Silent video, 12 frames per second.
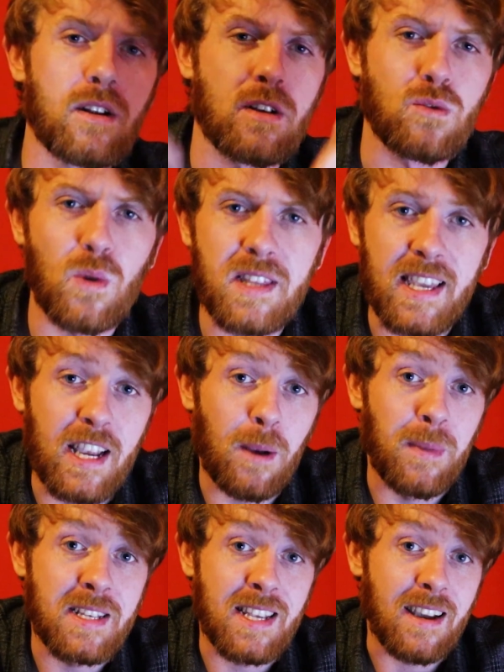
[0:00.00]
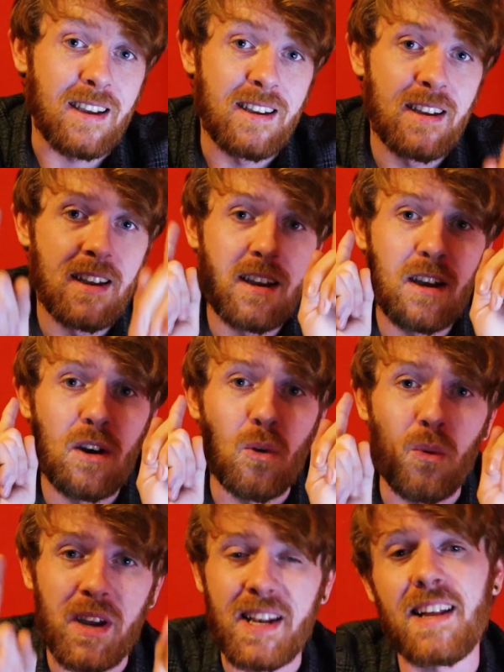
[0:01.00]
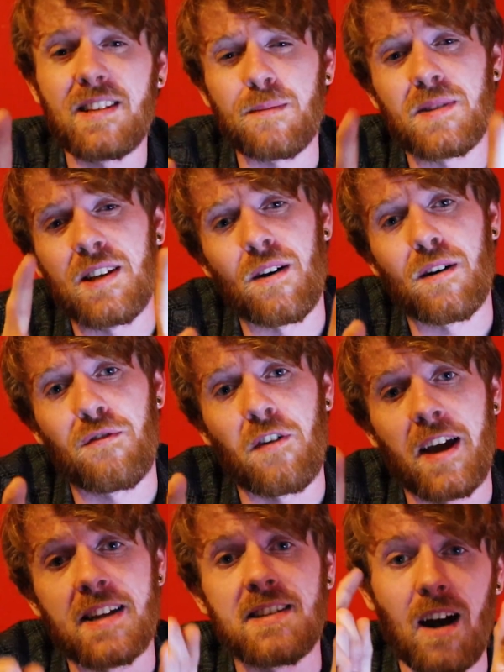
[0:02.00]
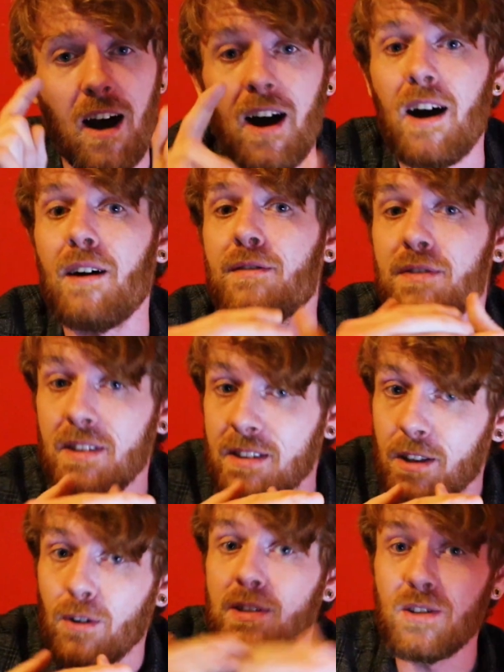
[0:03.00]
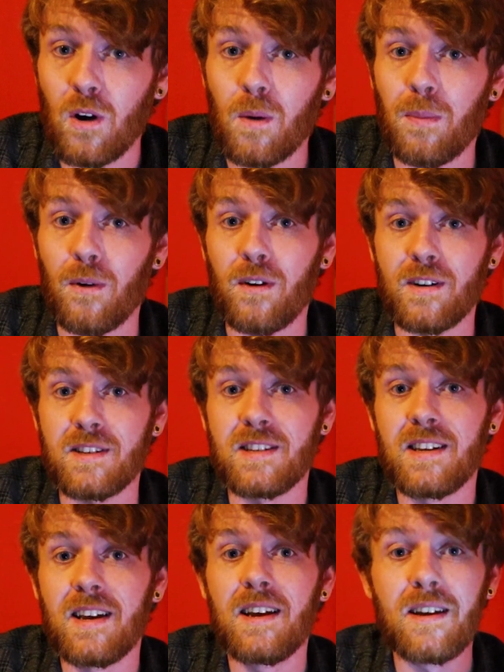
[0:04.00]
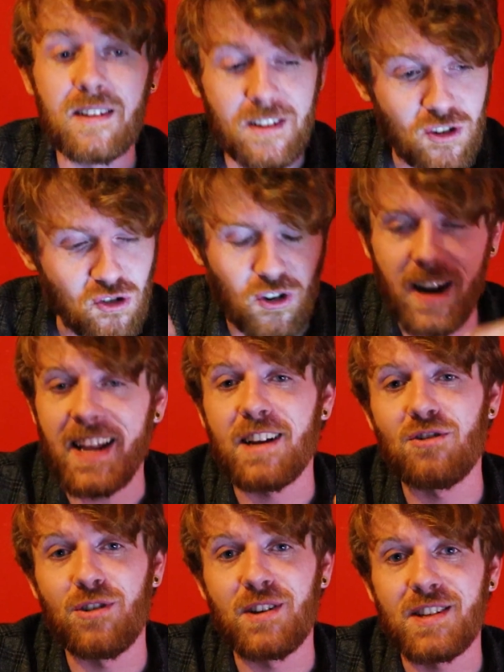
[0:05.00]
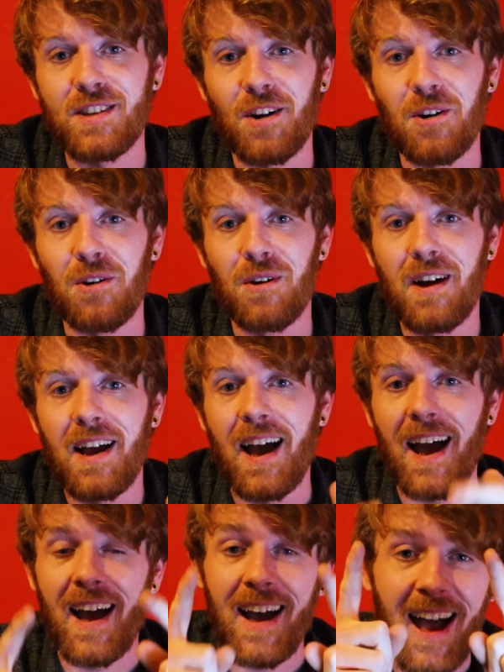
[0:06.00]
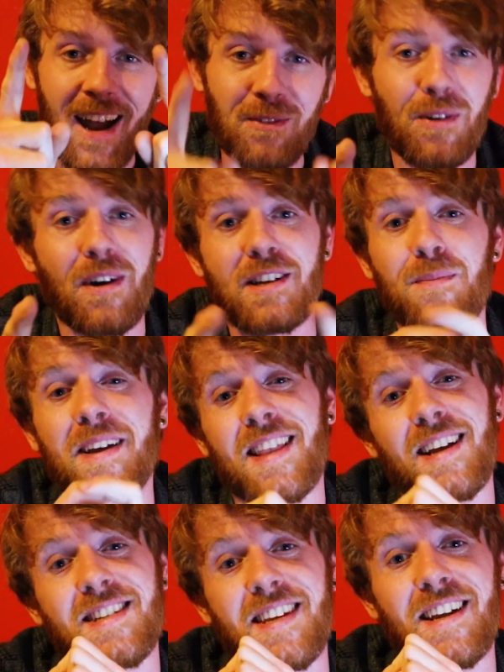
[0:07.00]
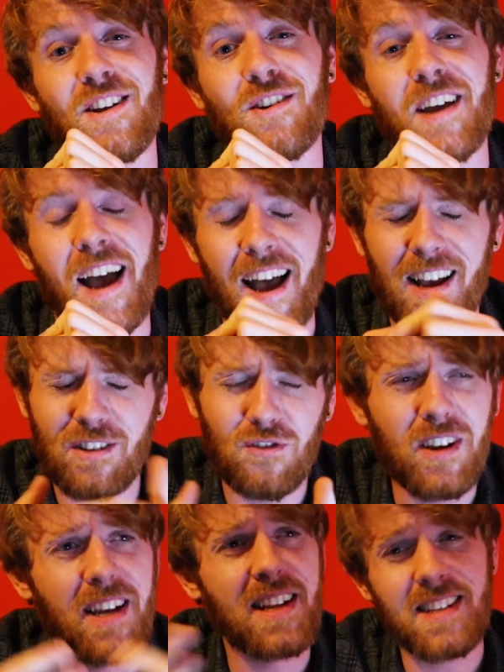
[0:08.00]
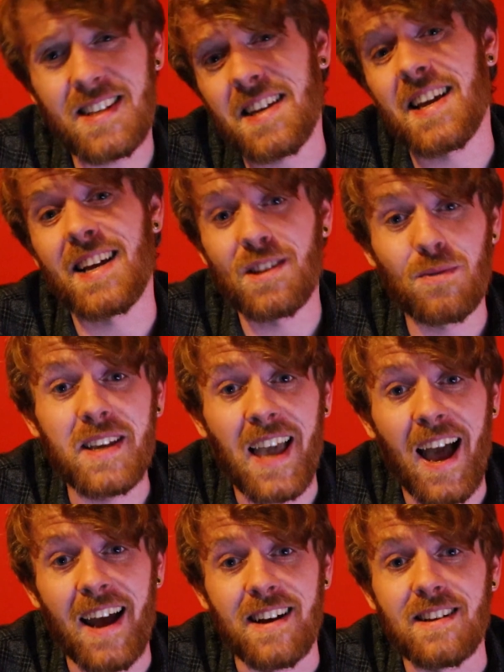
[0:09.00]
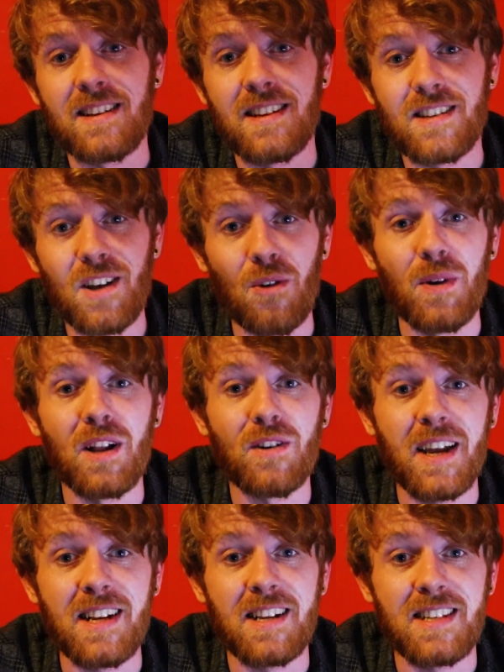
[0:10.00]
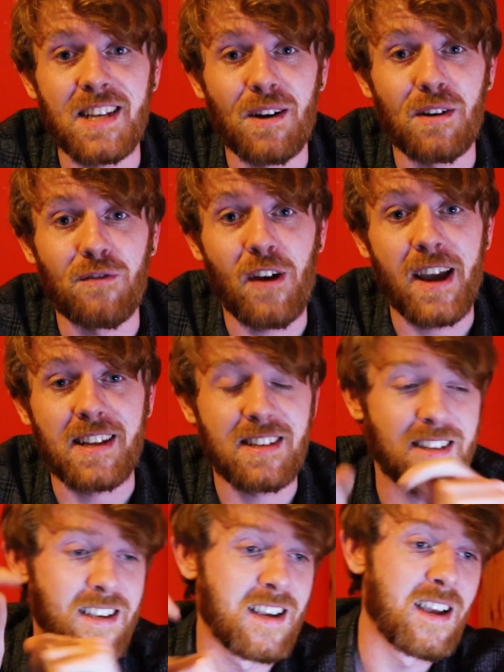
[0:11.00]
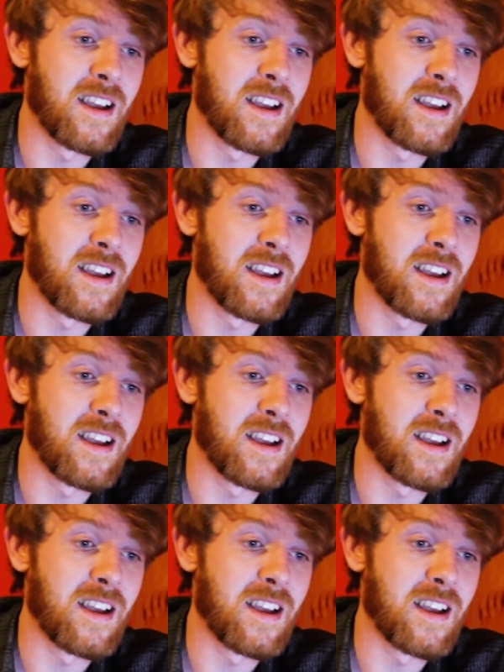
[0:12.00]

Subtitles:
There's one thing you're missing. We need some sound effects of those snowboards shredding through the snow, and we want to make that scene look as realistic as we can. So we look into the sound effects.